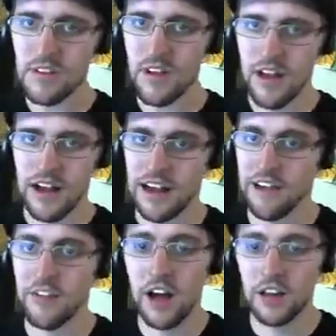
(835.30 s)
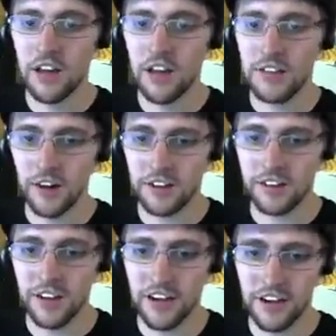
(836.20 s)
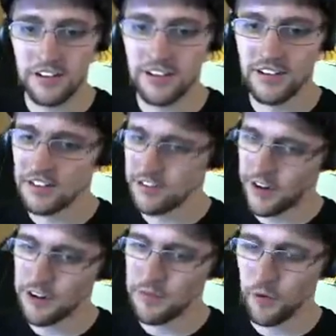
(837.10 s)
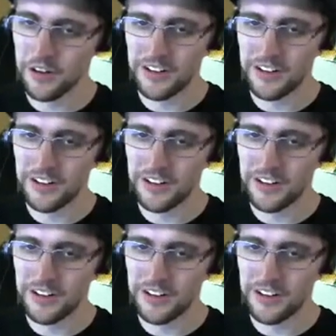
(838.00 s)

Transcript: I have not lost Darkside. It's very important.